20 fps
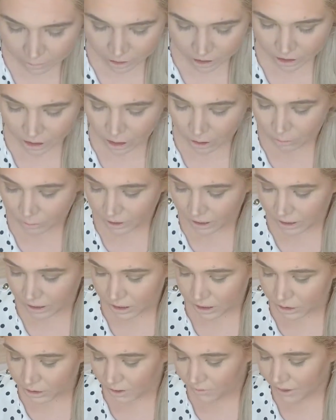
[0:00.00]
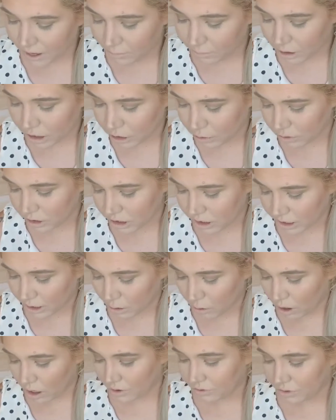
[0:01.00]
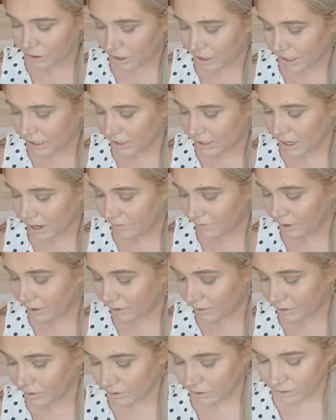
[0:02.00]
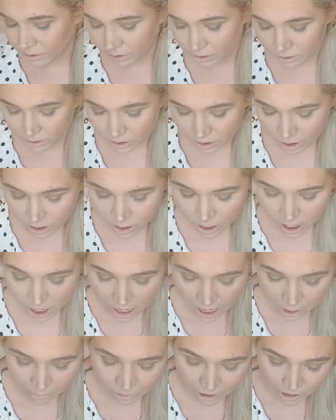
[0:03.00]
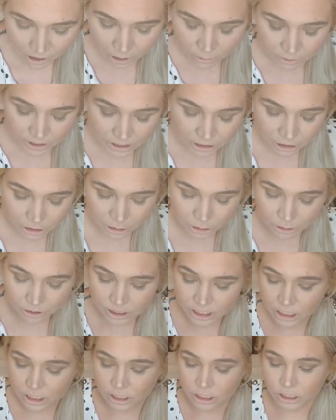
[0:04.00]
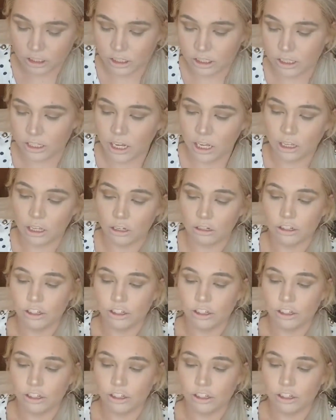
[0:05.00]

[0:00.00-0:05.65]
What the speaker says: going to go into, and that brush was the R37. And I'm going to go into this yellow